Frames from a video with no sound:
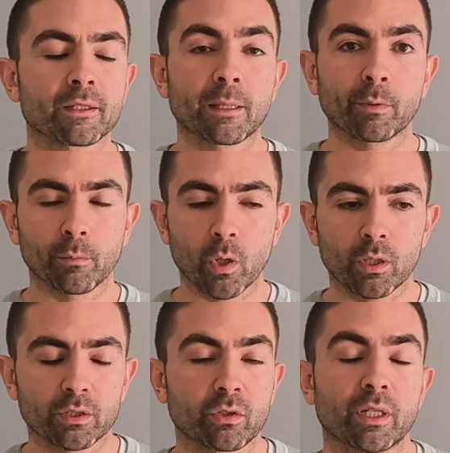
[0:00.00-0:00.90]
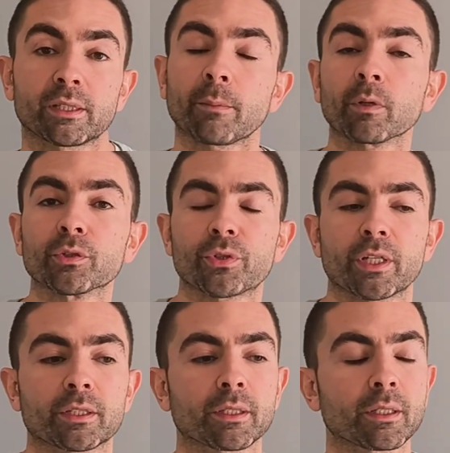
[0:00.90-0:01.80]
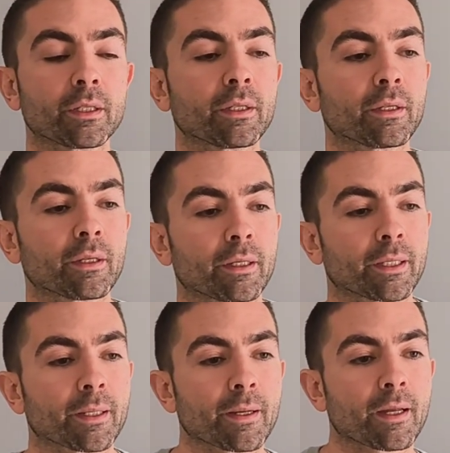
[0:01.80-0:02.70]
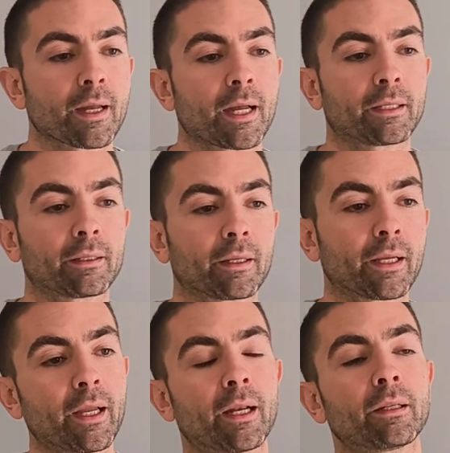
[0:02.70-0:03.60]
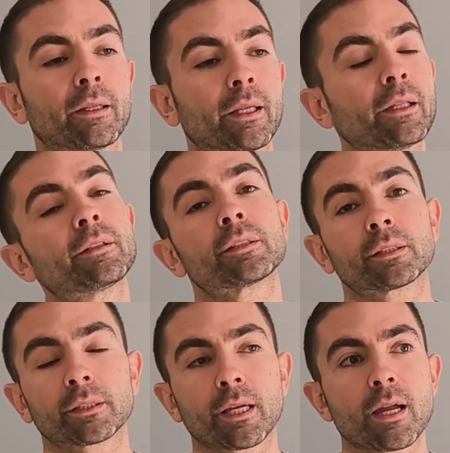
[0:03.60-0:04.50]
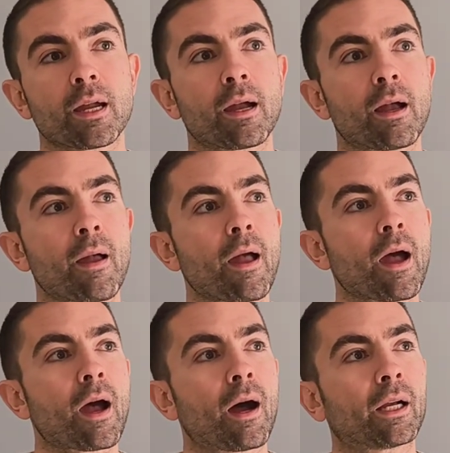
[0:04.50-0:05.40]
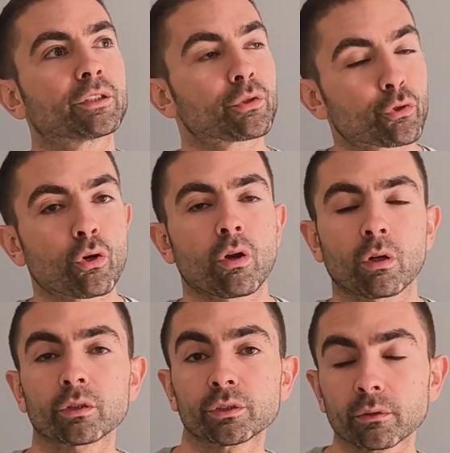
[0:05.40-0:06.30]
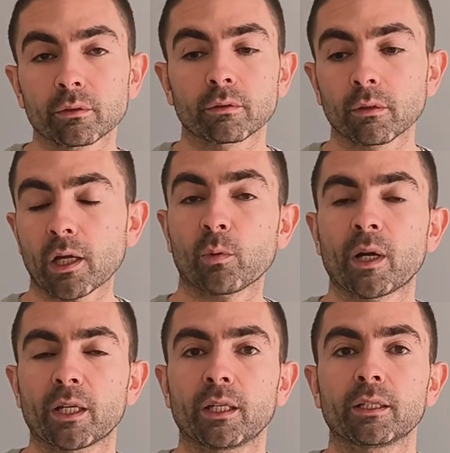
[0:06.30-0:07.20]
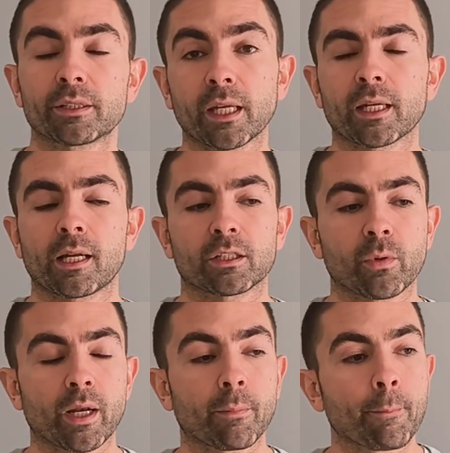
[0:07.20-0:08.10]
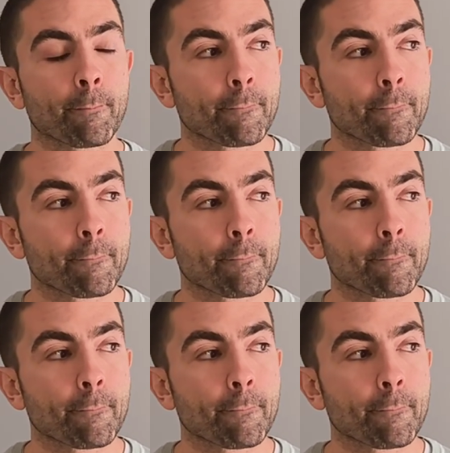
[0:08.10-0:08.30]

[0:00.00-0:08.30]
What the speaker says: ensemble models or ensemble trees, and it's a strong anomaly signal as well.